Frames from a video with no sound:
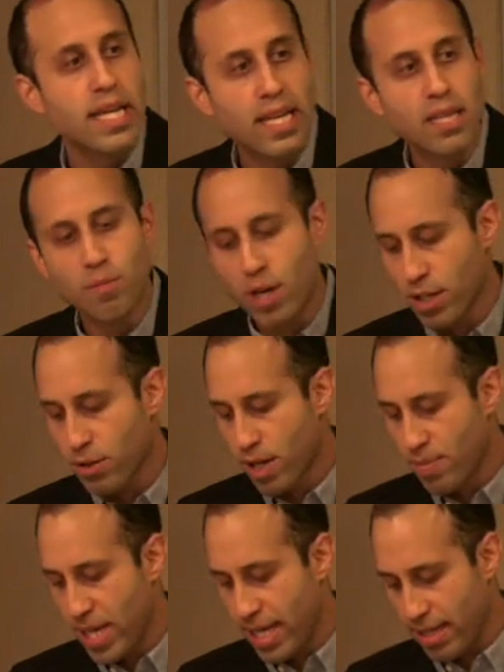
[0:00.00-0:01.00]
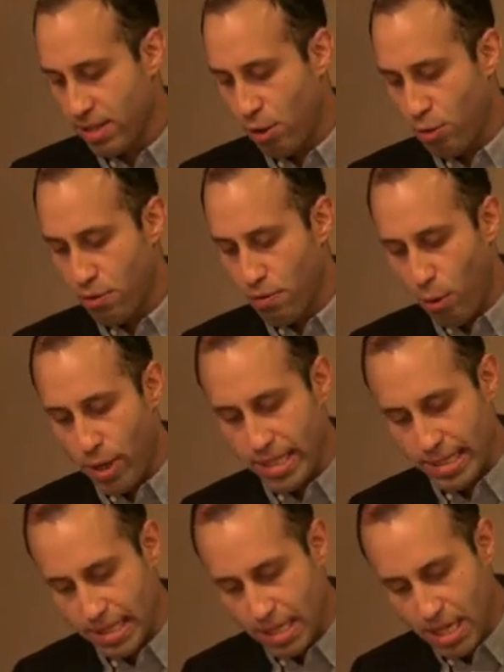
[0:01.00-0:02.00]
in the Maghreb in its own
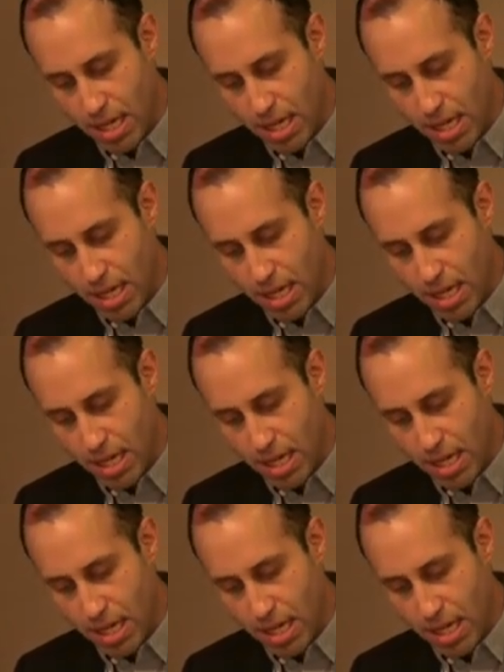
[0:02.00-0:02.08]
voice.